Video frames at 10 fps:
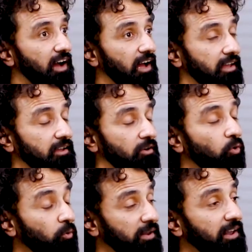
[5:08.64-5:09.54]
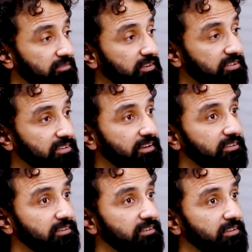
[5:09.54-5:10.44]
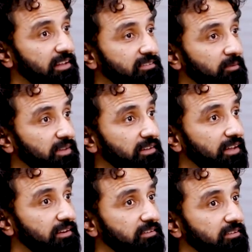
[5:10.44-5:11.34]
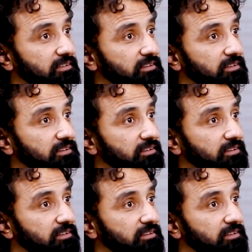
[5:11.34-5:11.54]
I hope and I wish that that's something that